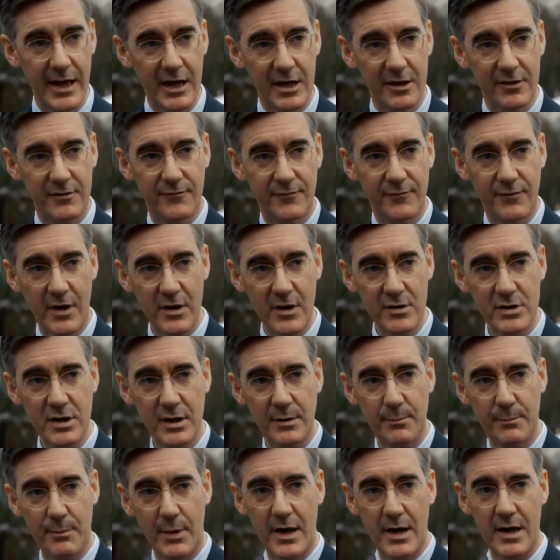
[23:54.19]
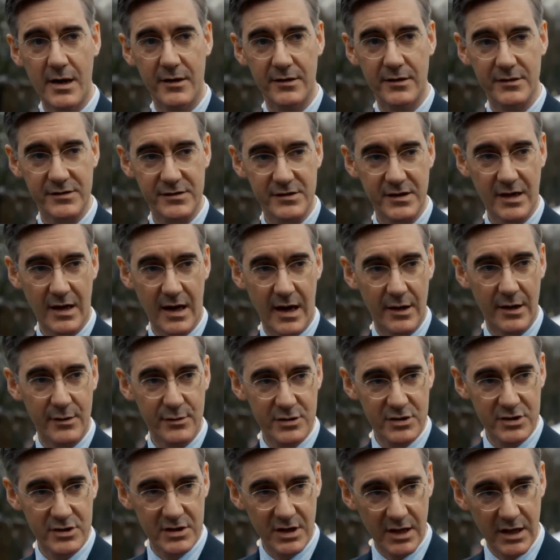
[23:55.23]
Its voting base
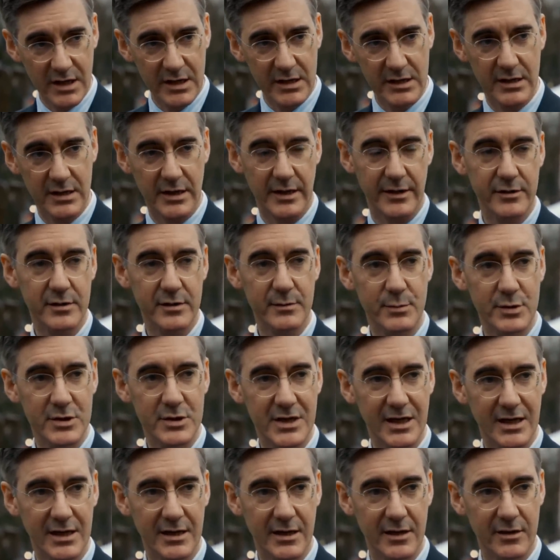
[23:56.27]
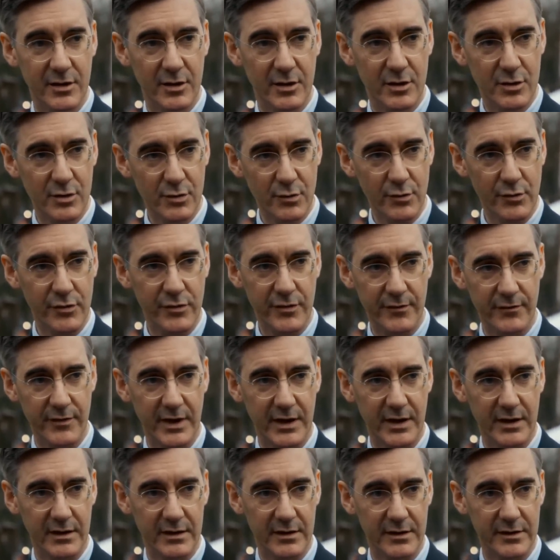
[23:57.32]
outside London, particularly in the north of
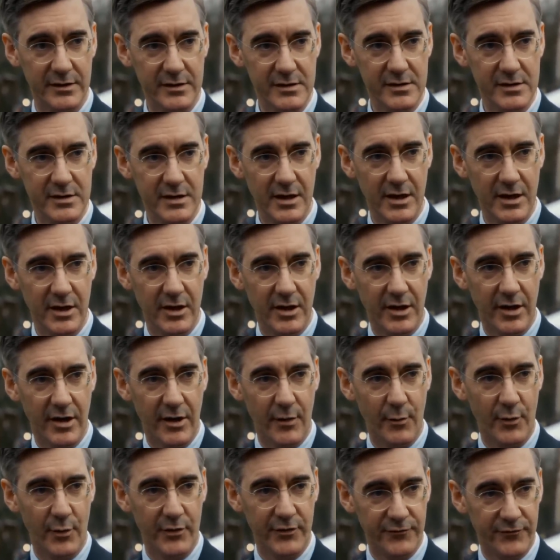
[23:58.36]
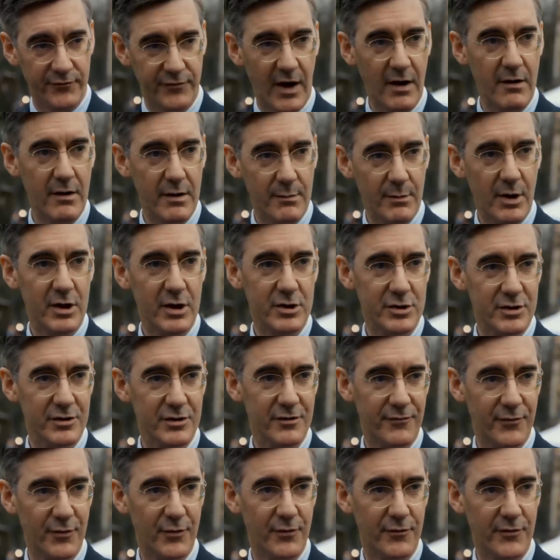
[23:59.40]
England, was very much
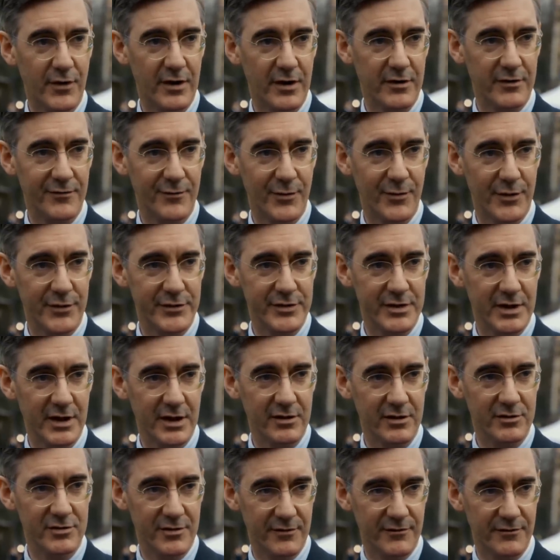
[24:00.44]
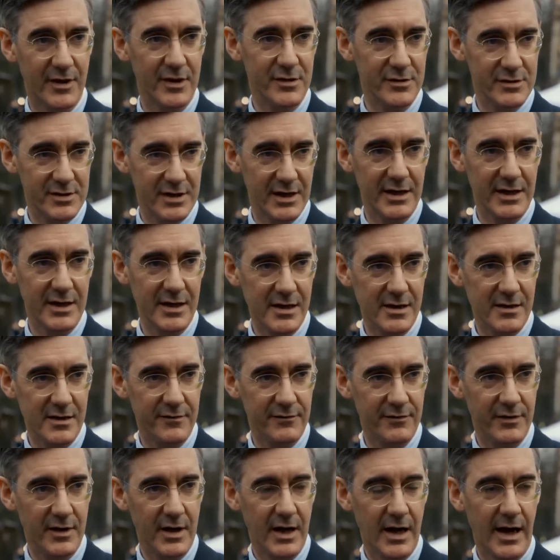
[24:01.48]
at the forefront of wanting to vote to
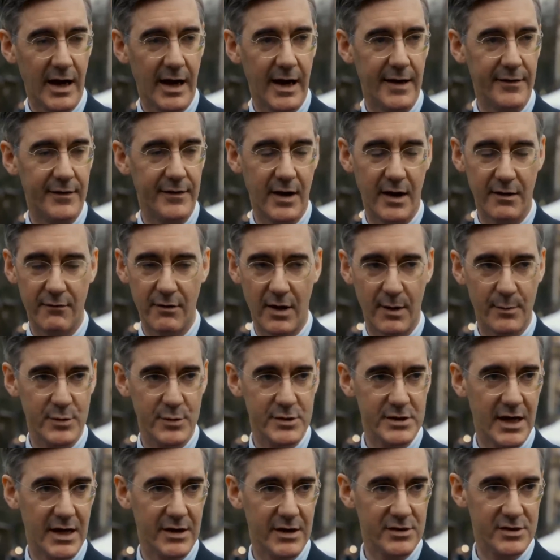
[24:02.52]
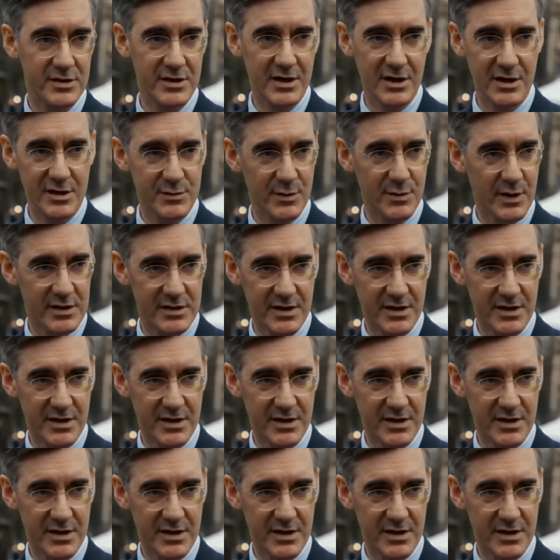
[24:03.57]
leave, and they represent seats where